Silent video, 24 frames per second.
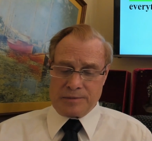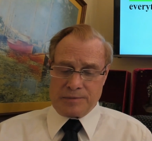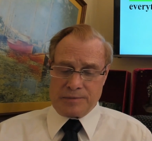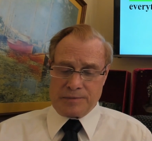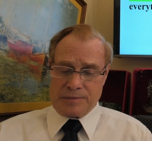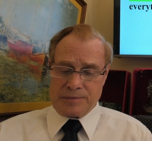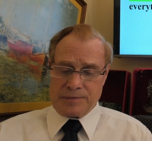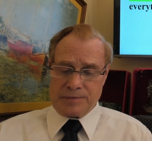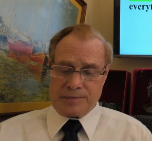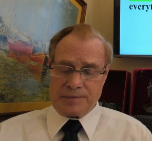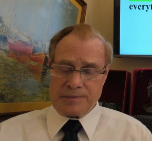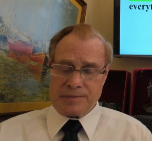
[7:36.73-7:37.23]

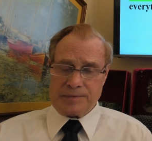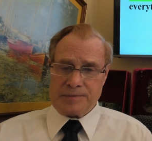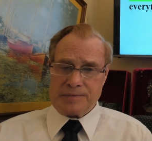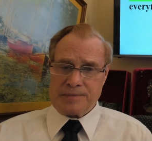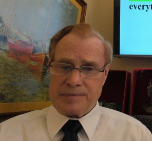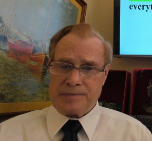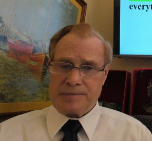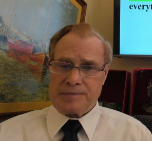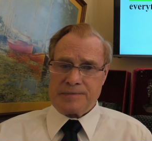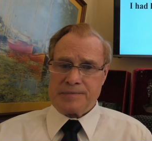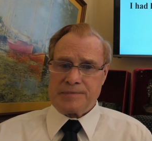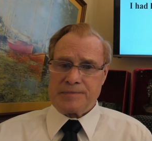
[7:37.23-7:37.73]

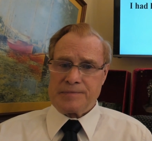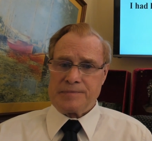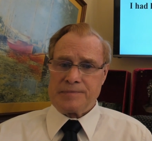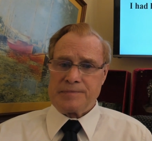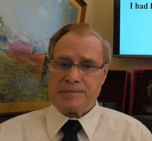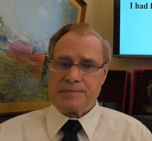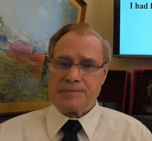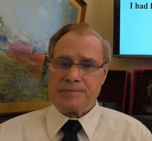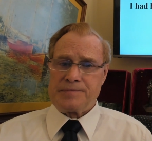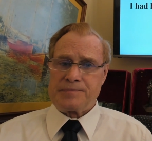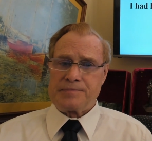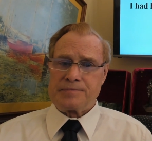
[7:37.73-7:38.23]

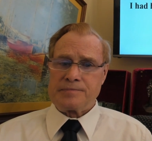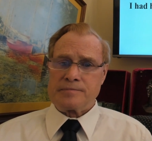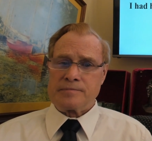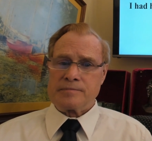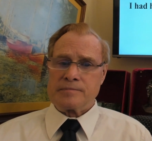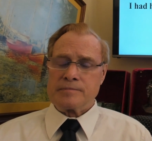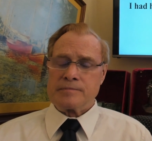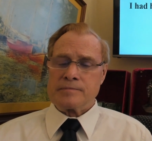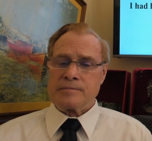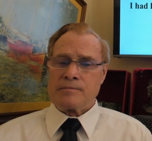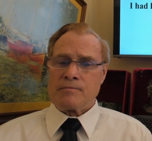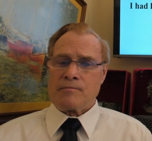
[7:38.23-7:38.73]

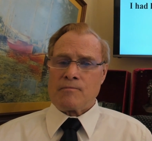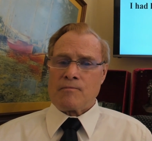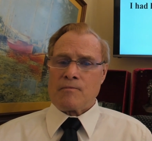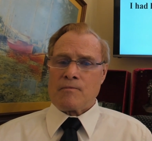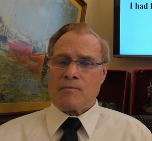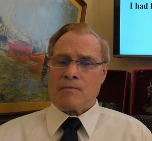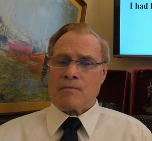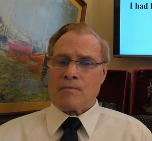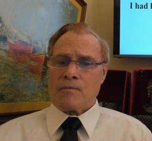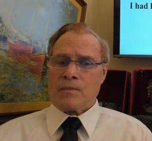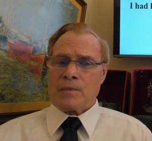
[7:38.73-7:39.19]
(silence)